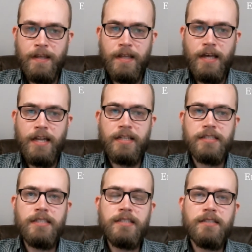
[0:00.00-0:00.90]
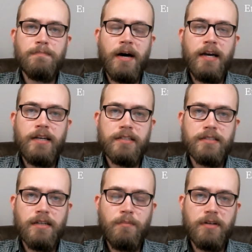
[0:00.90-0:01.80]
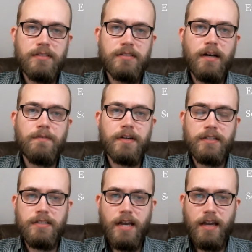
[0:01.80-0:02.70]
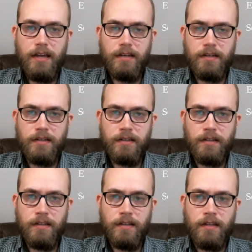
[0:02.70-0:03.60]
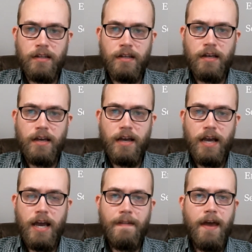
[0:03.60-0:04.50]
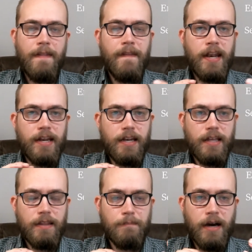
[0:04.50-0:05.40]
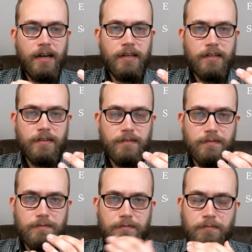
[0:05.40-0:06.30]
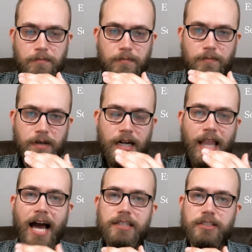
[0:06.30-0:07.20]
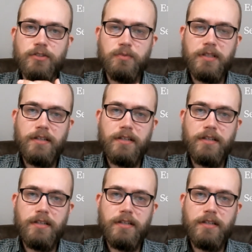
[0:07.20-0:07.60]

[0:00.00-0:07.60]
And it sees the mind as somewhat self-contained, and then the mind clashes with the